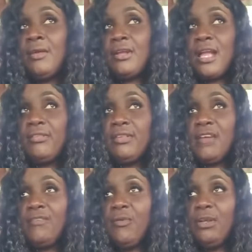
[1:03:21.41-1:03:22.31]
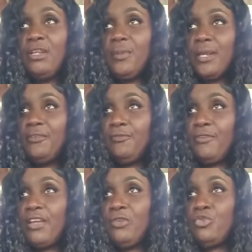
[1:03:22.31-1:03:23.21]
Because it have a whole heap of
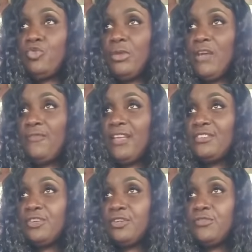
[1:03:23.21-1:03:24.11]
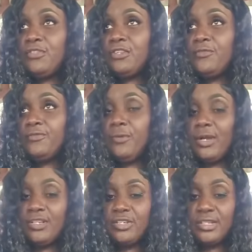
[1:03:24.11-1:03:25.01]
different YouTube, you have to search or something to
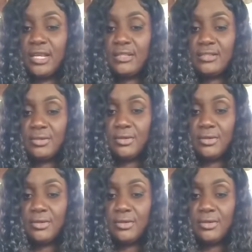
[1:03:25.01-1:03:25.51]
watch it also.